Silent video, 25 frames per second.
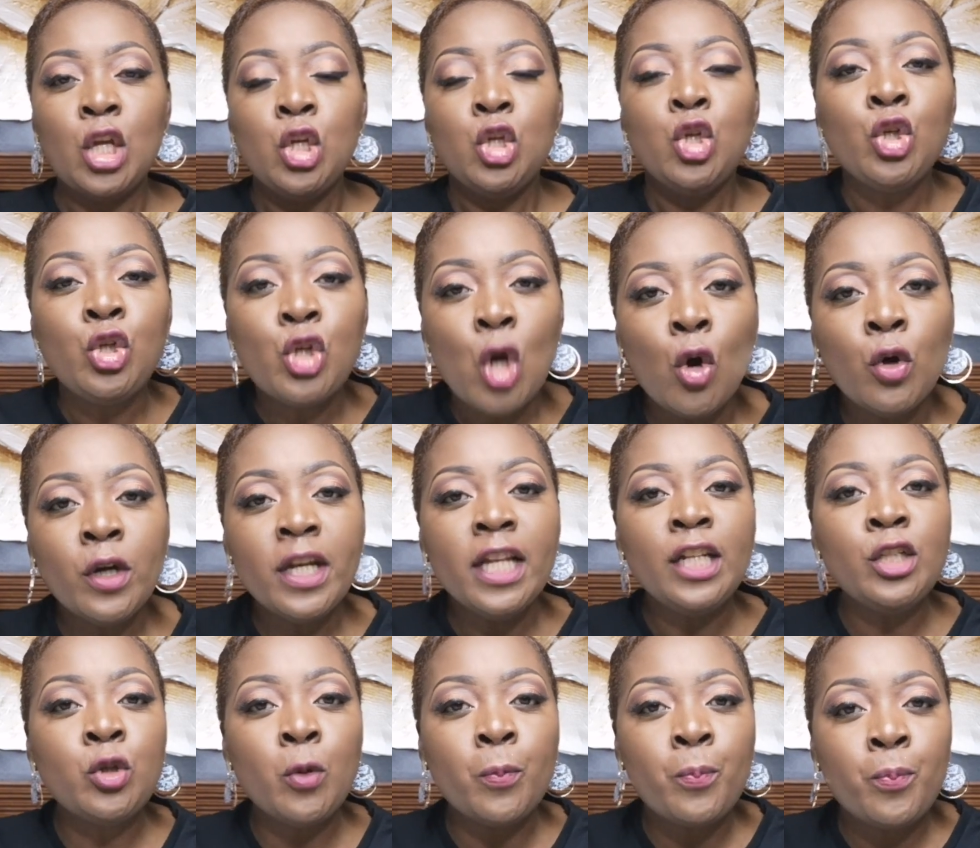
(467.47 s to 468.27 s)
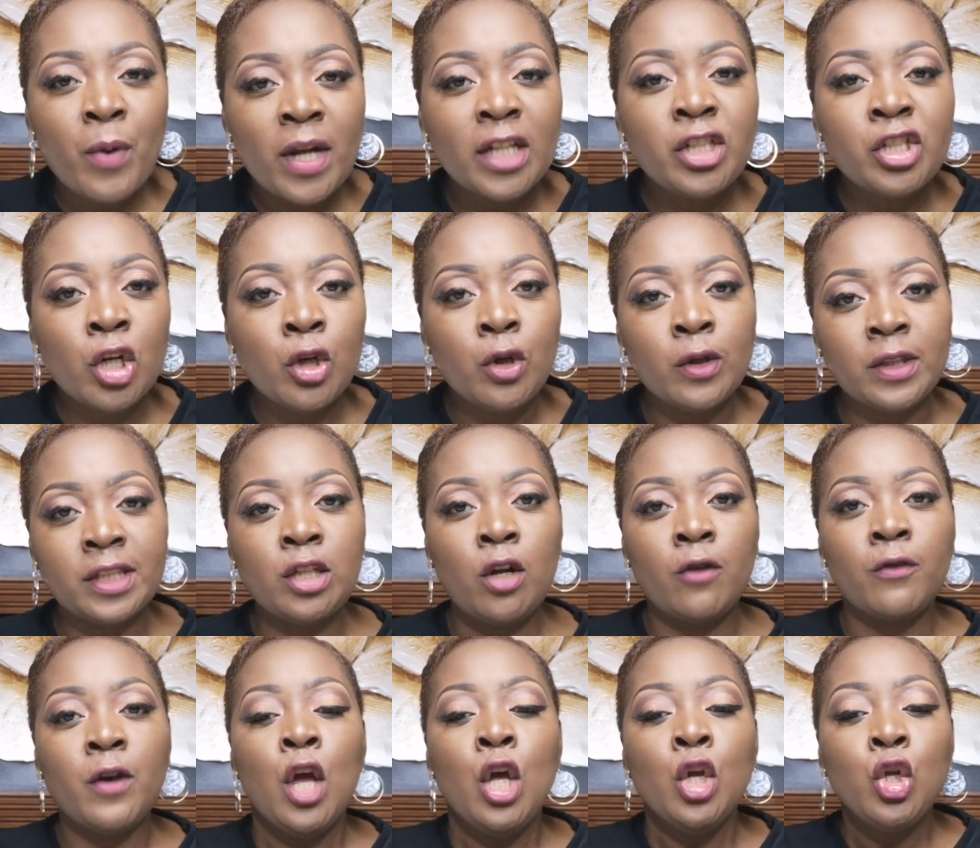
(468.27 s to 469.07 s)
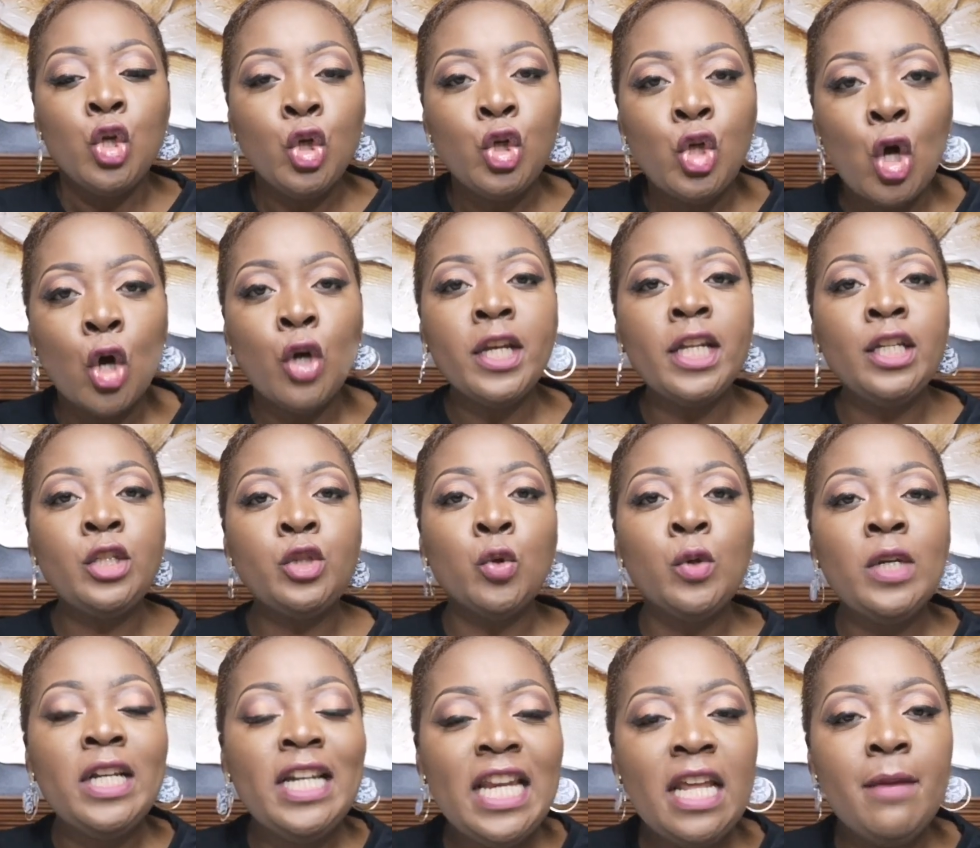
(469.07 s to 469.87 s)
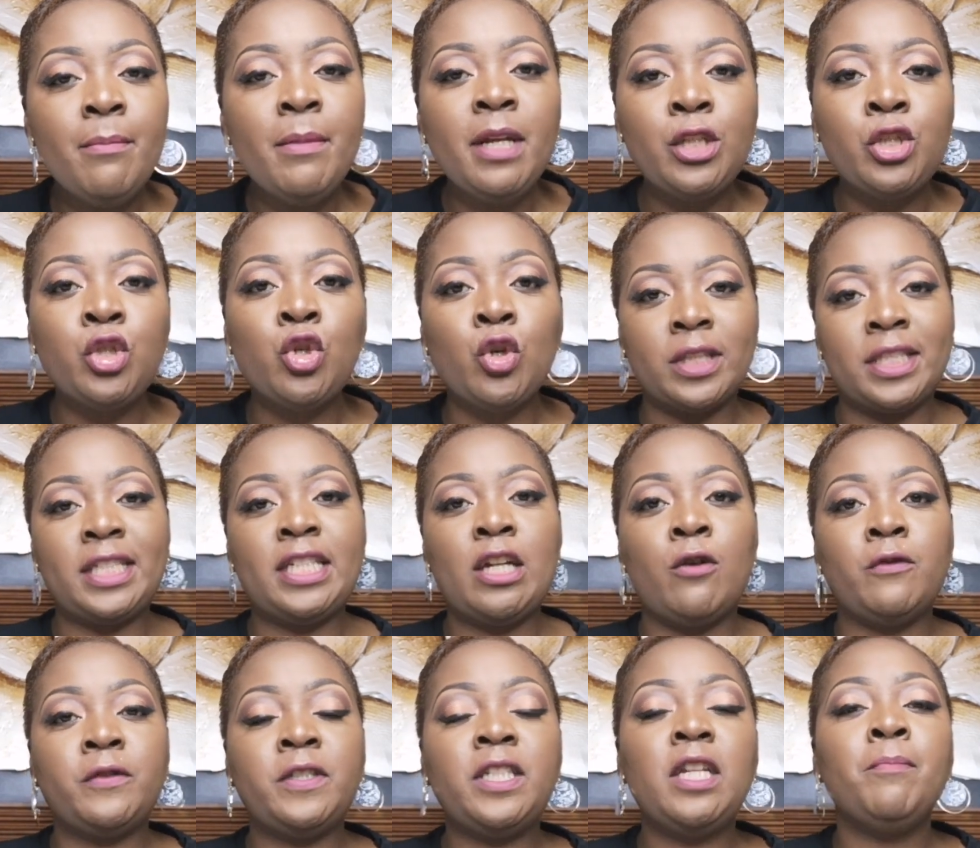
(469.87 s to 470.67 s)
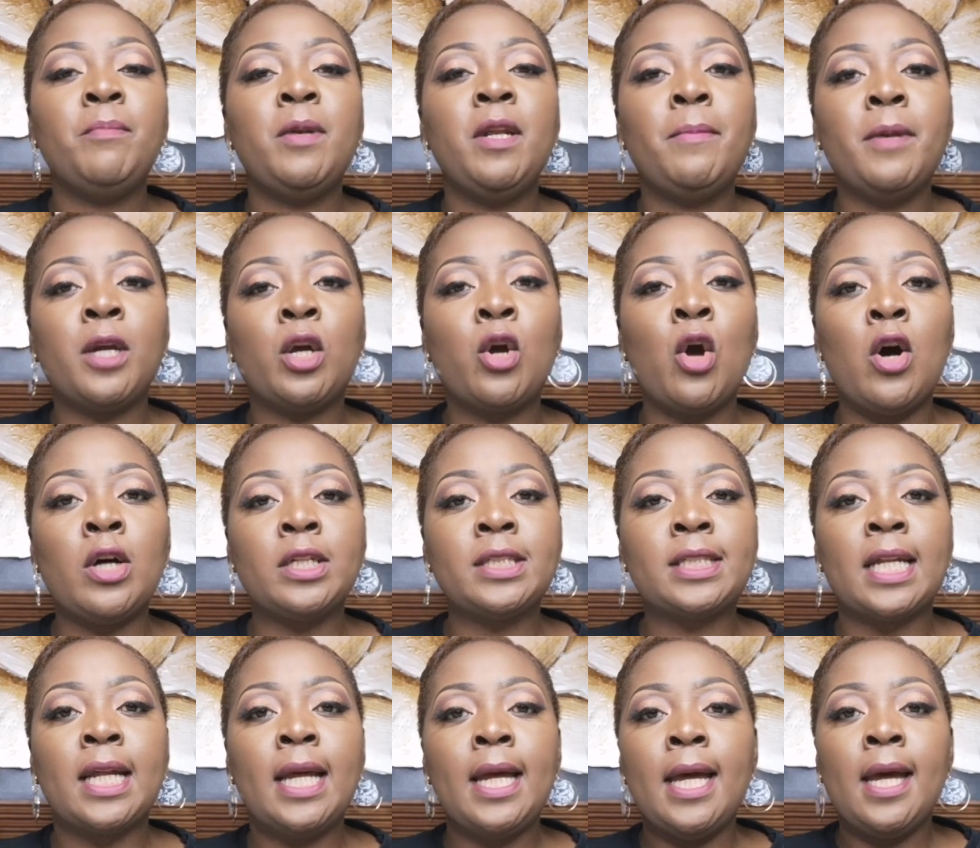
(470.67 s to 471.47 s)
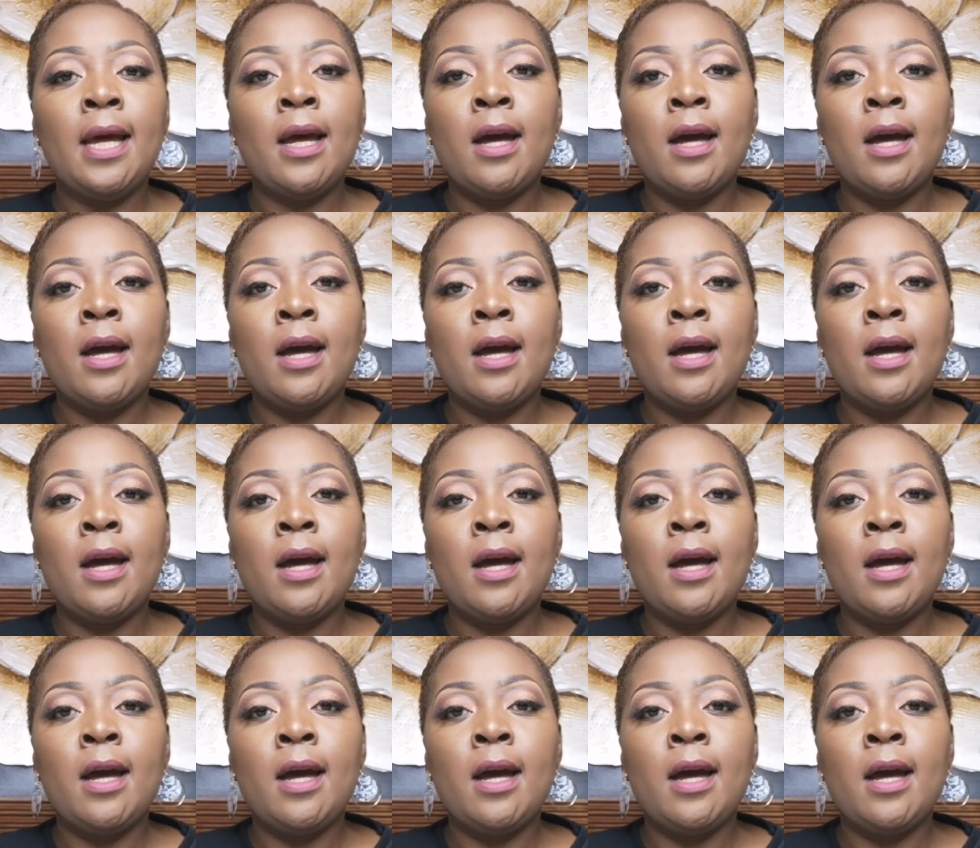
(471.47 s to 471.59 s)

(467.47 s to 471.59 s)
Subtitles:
You don't need to pressure yourself. You don't need to limit yourself simply because,